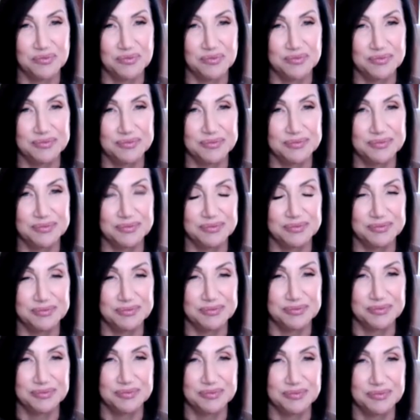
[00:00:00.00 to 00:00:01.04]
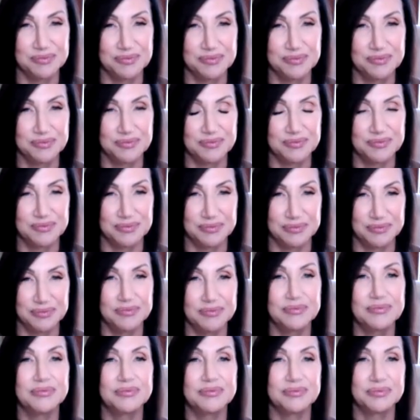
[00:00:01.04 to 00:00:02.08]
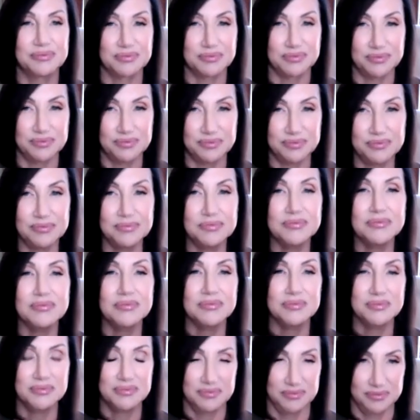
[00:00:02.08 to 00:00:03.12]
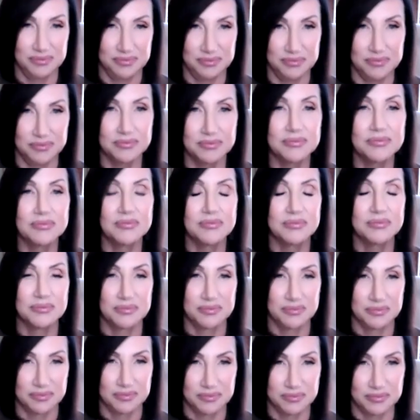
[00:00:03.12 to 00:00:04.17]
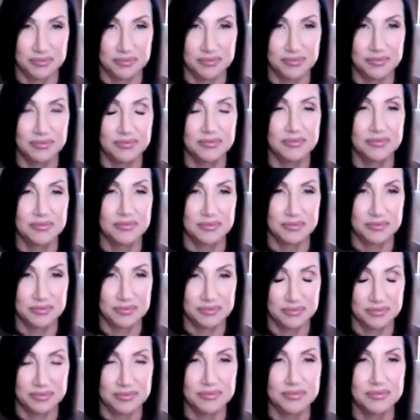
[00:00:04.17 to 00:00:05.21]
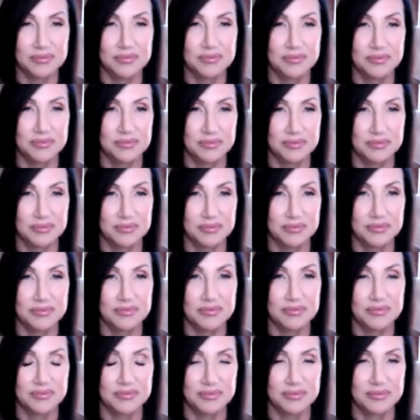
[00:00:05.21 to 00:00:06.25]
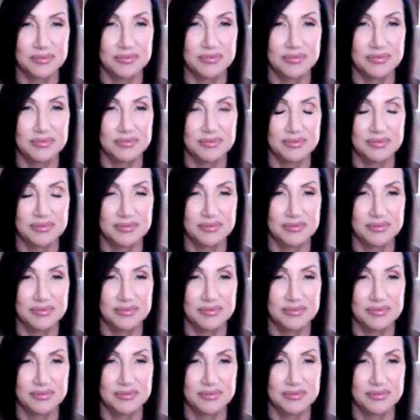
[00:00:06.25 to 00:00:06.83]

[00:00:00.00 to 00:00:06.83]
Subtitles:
This person isn't speaking.